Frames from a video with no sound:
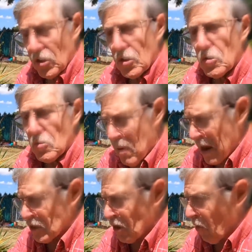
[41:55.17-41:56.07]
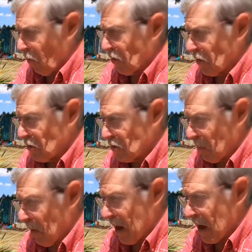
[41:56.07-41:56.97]
you use mesh or you can use
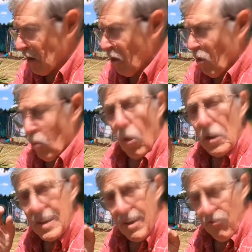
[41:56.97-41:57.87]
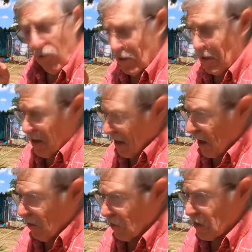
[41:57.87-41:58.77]
the bag what I did find
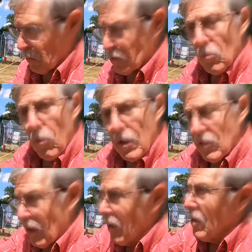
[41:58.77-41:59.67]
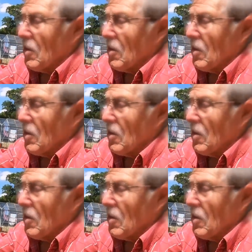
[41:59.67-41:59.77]
interesting was the way that